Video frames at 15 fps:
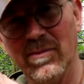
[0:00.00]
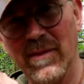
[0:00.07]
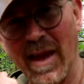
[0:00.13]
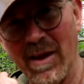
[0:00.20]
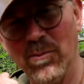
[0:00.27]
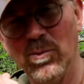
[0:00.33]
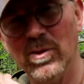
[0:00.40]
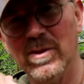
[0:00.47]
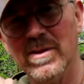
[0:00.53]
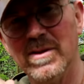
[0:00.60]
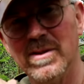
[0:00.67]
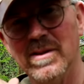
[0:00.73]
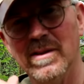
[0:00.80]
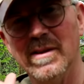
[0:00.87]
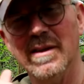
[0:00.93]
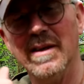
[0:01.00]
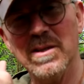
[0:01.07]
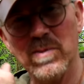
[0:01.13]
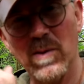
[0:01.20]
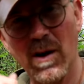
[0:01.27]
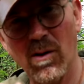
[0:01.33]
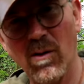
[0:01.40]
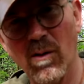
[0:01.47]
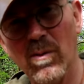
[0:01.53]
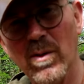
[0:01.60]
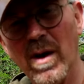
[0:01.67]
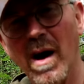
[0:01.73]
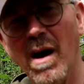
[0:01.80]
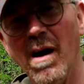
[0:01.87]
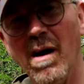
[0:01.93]
downwards is where
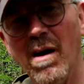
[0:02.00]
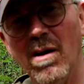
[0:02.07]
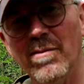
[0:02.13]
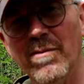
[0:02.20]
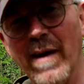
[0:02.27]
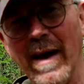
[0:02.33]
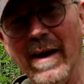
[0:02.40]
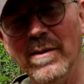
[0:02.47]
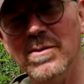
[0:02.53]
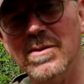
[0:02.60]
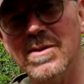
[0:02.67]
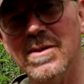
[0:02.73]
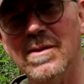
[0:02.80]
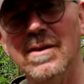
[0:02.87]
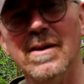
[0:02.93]
I'll carve out